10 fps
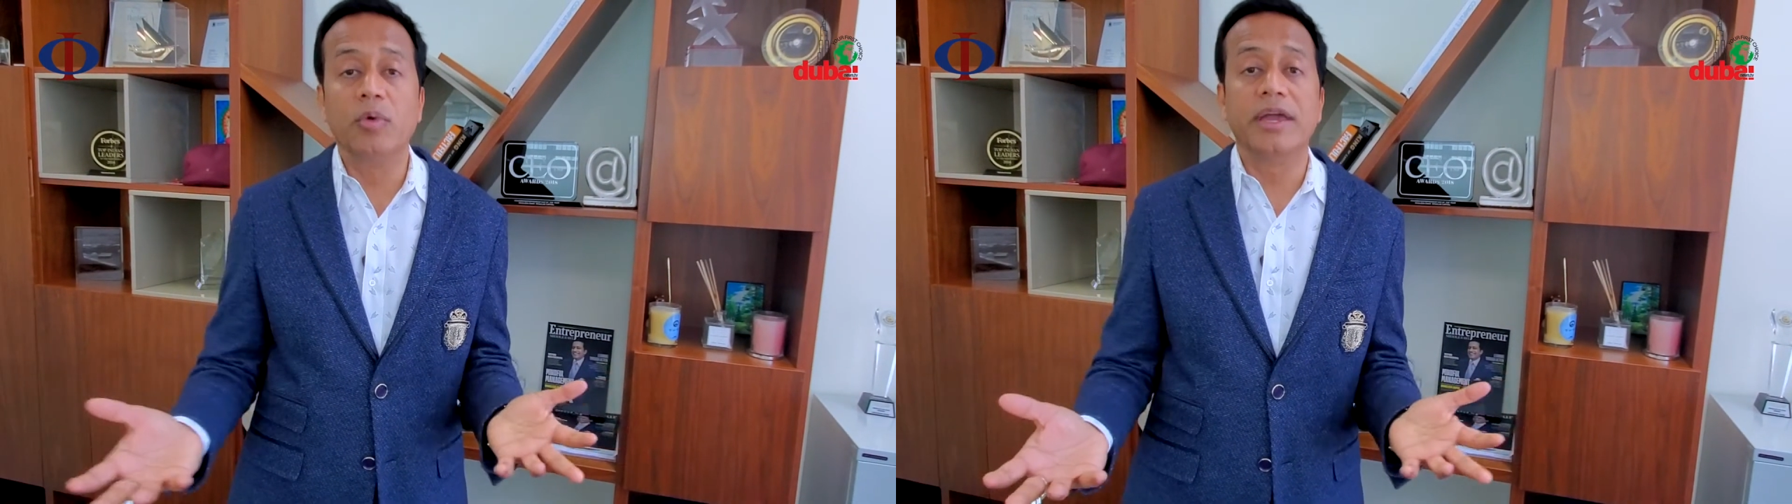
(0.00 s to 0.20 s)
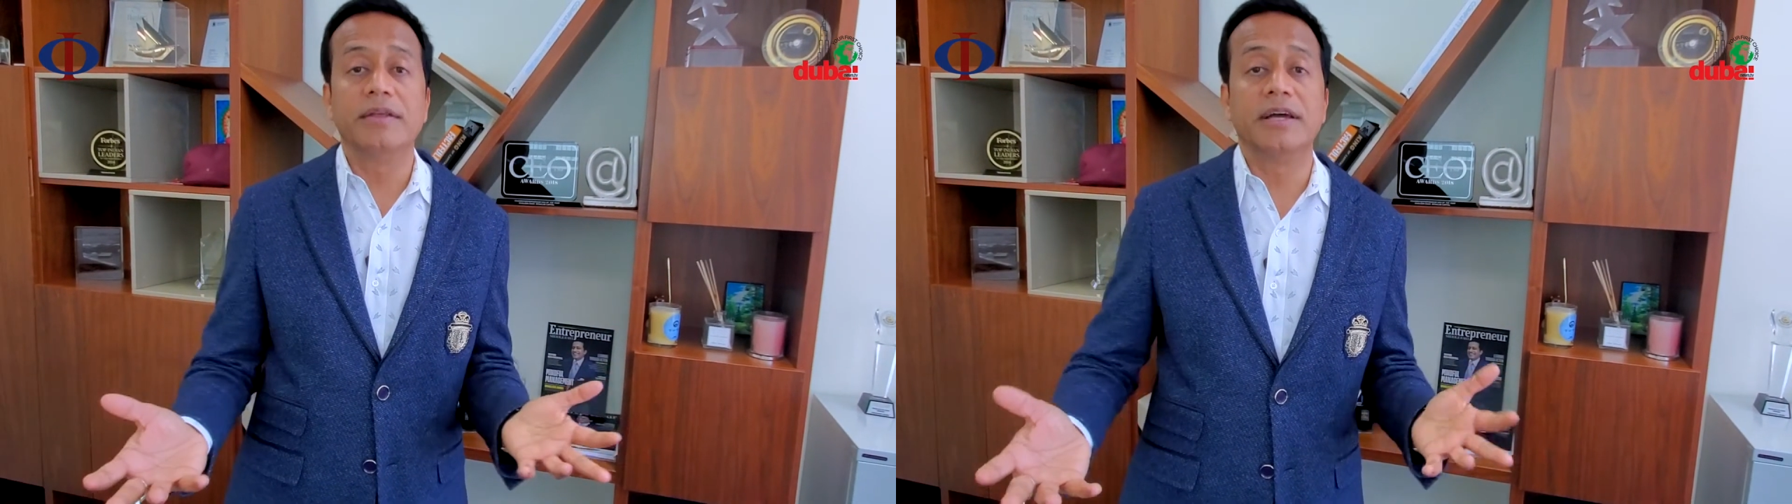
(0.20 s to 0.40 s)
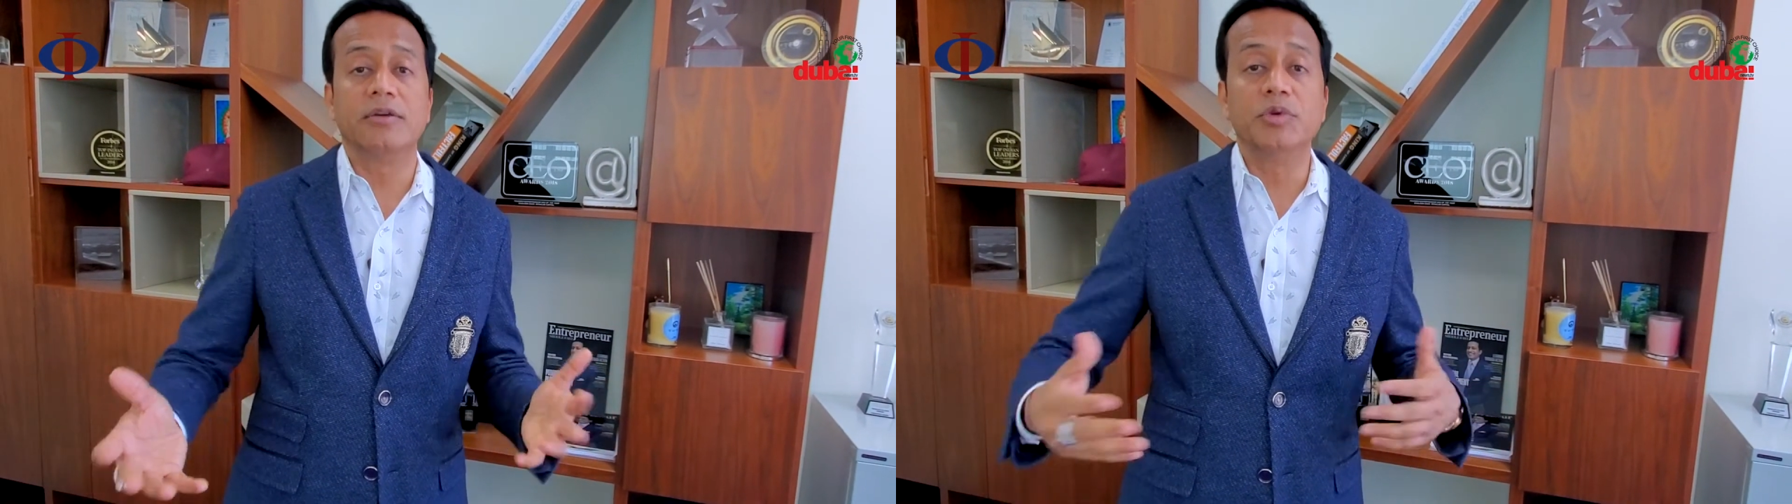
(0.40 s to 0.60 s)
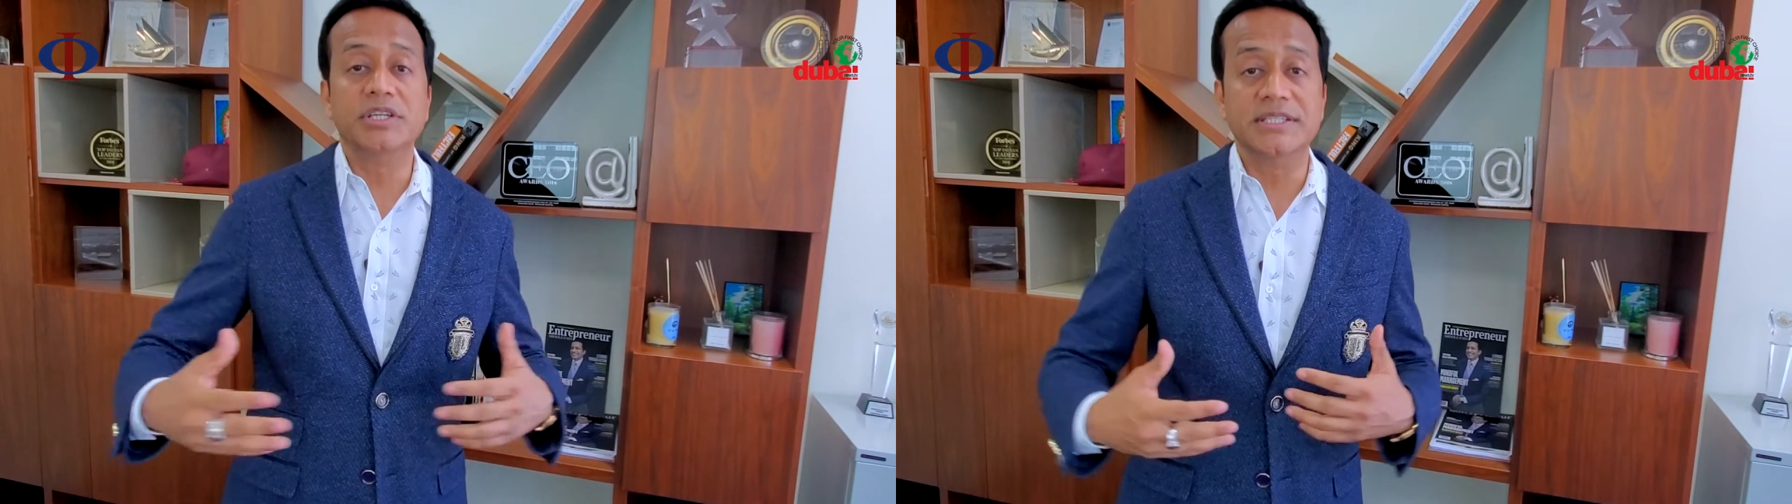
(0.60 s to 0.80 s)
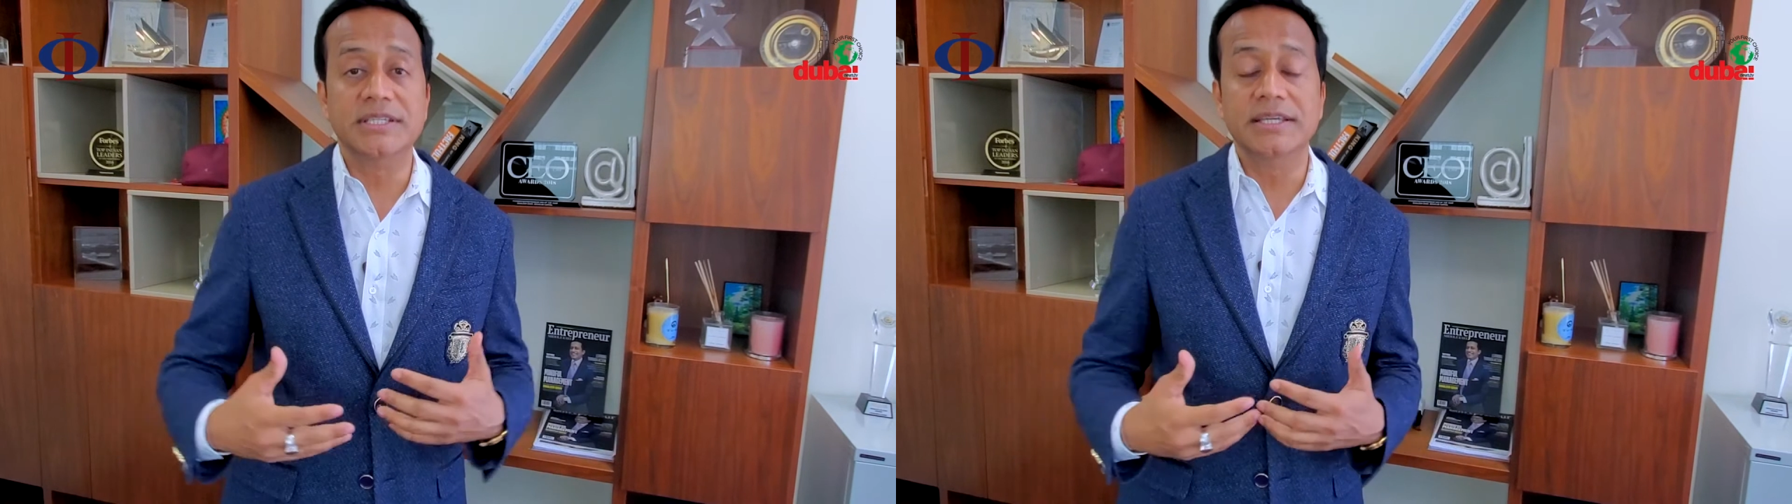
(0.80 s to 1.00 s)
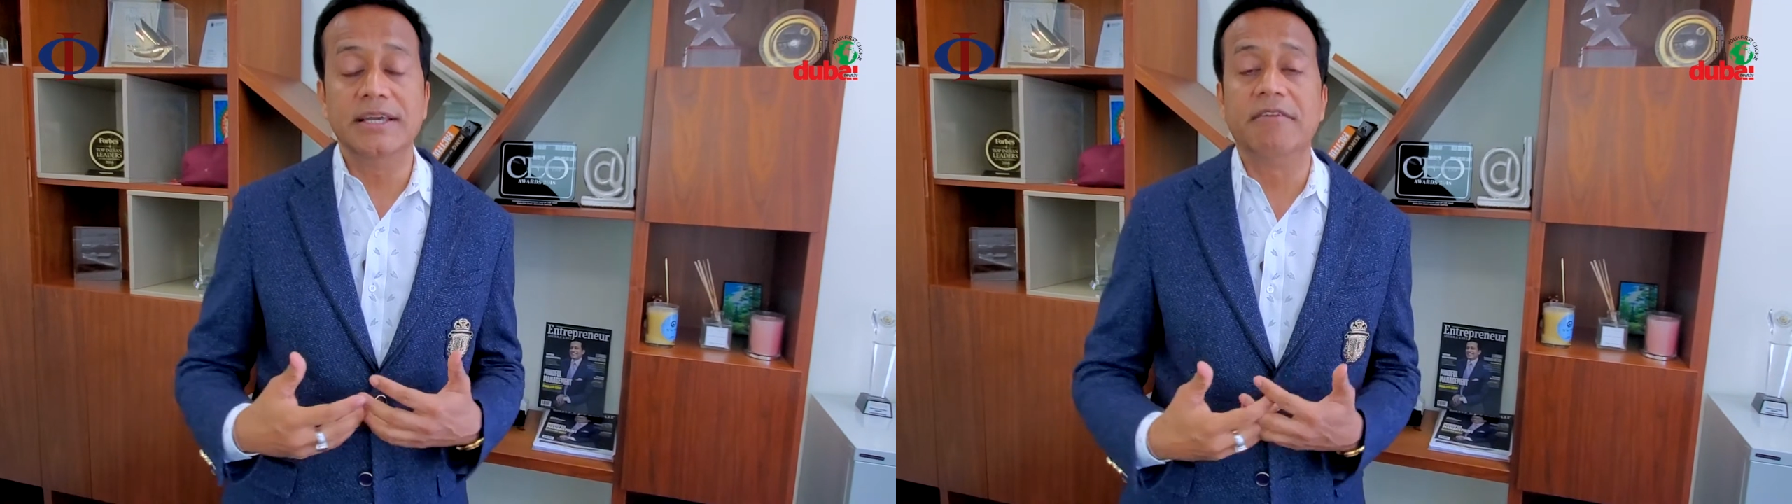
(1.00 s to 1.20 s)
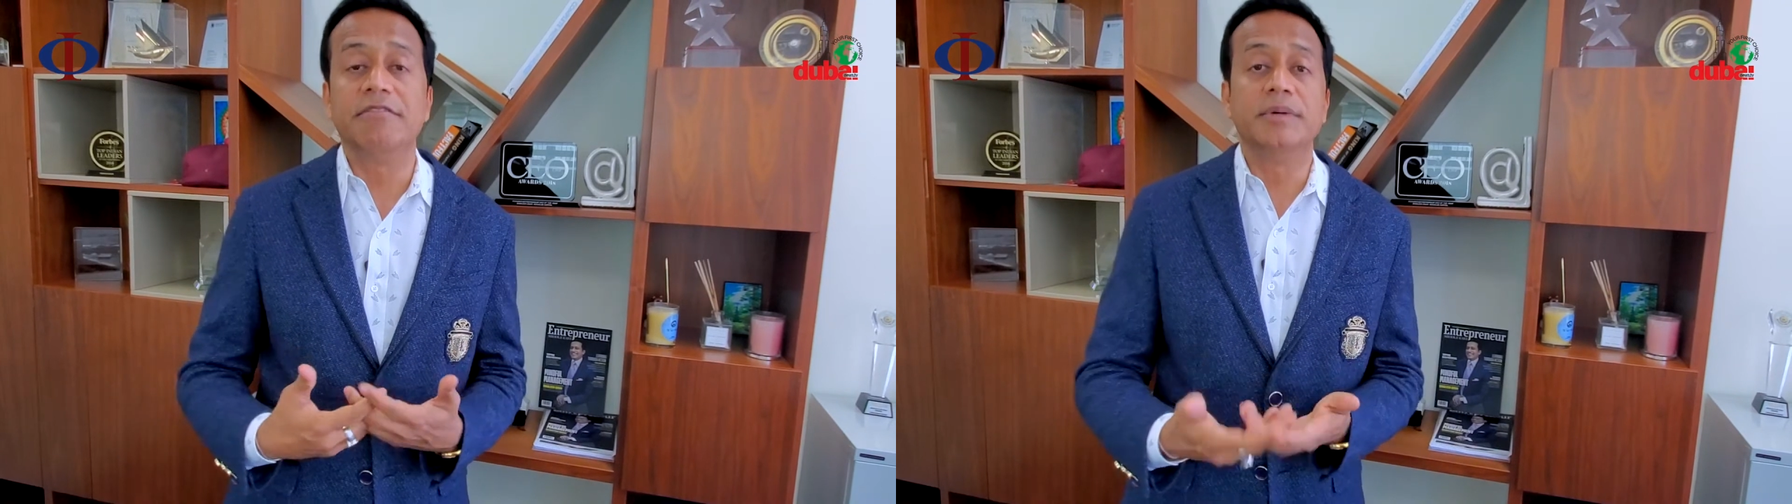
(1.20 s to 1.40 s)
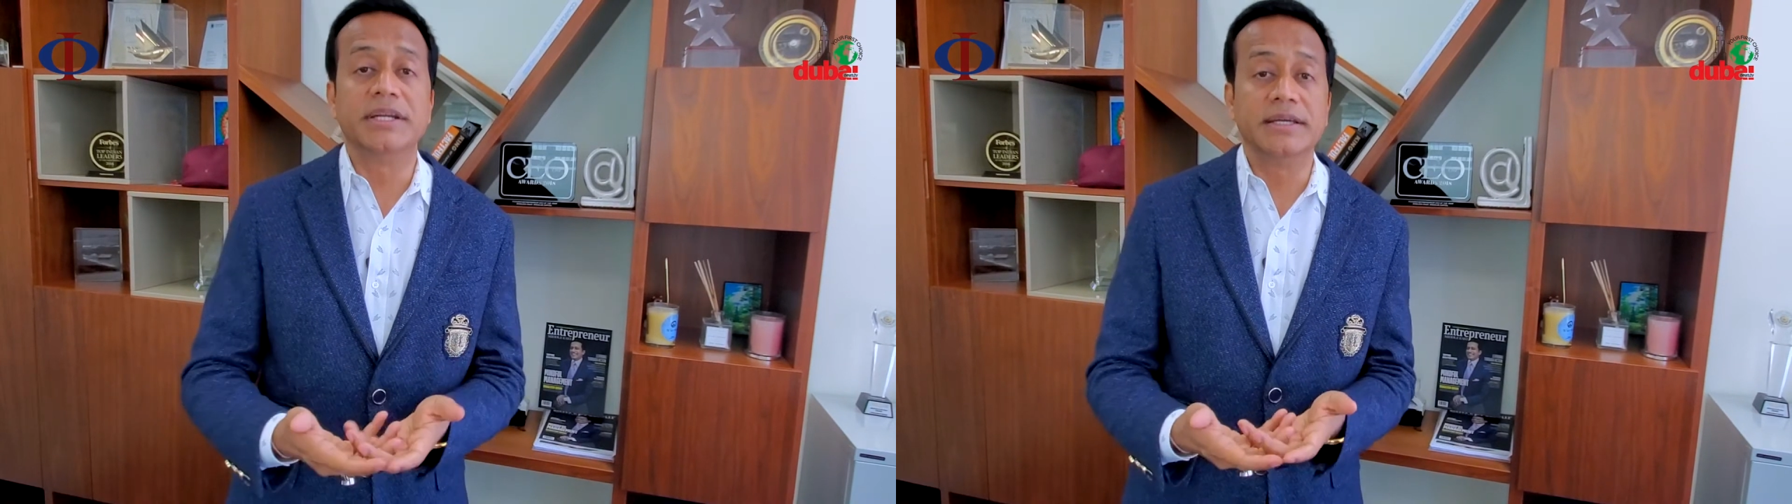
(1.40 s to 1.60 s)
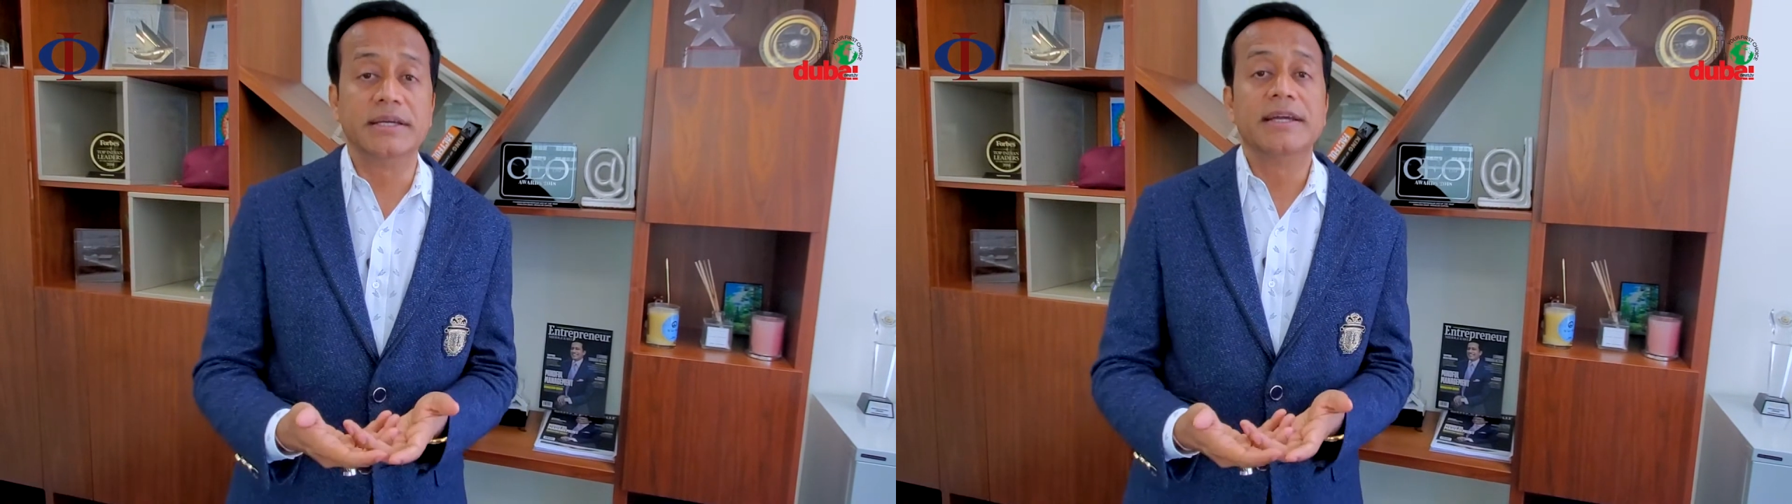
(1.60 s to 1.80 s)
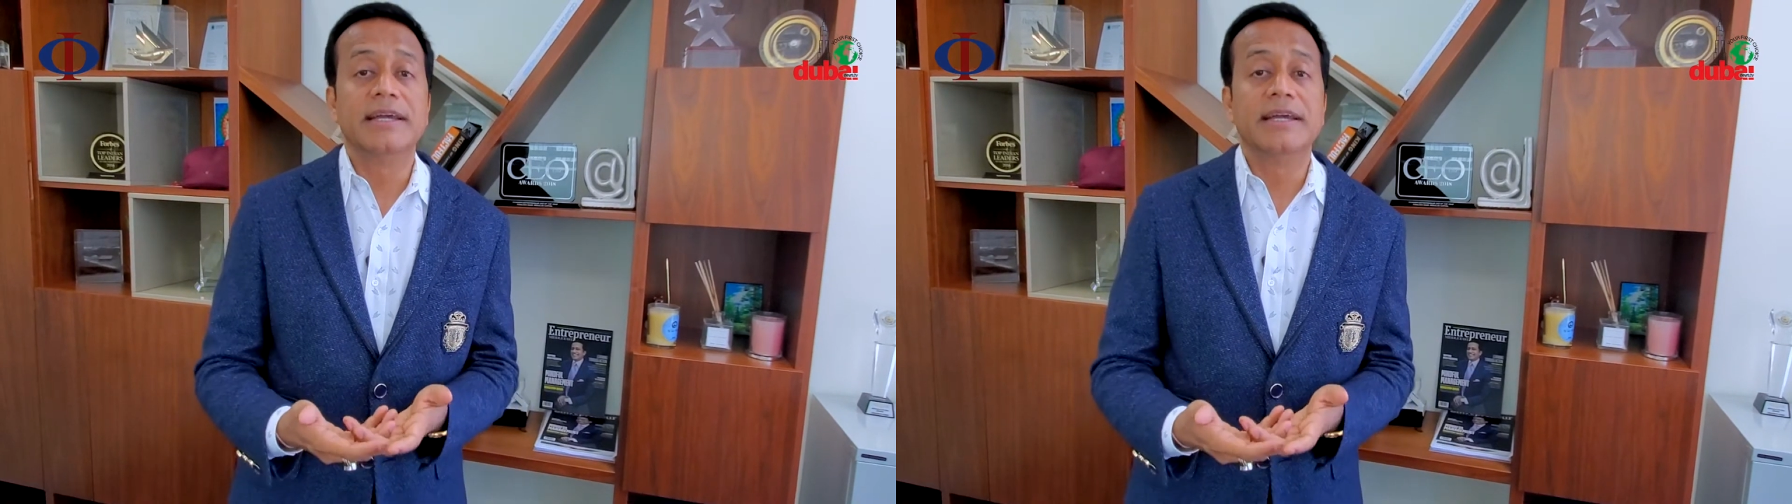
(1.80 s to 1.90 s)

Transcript: way that we see everybody